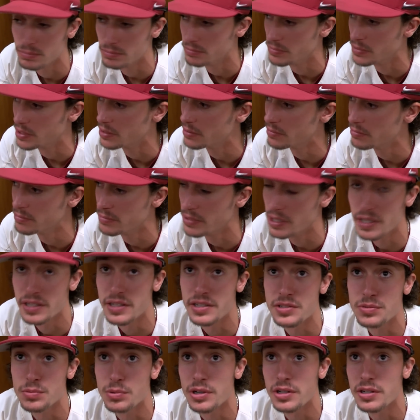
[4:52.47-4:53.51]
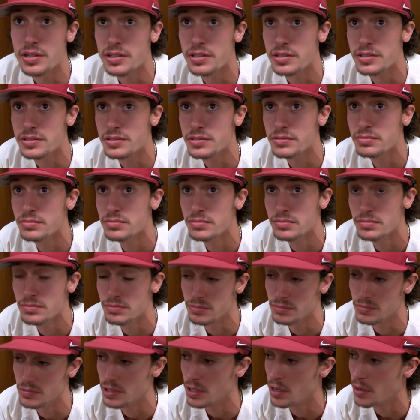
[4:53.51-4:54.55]
I mean, it is what it is.
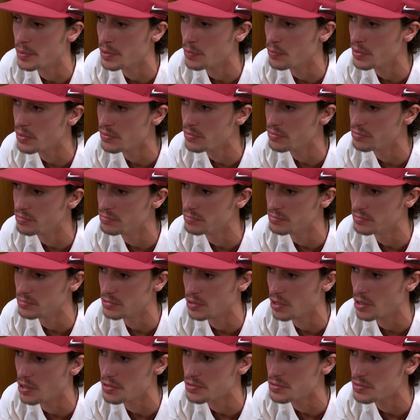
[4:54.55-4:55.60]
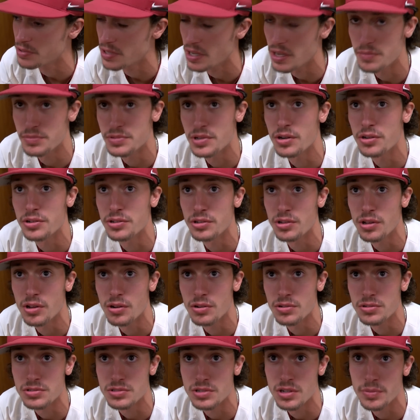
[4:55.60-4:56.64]
You know, I mean, we've lost games all year
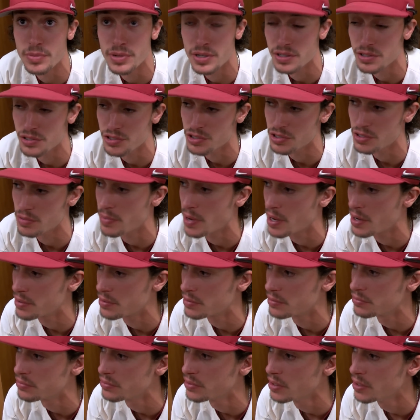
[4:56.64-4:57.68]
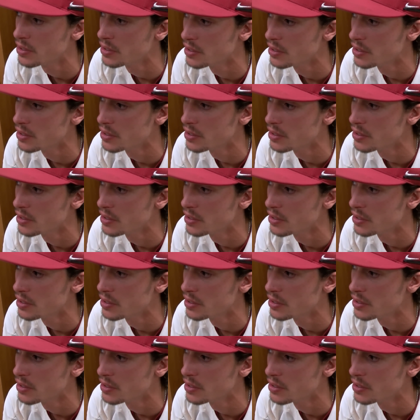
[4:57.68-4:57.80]
long, so, I mean, it's just a matter of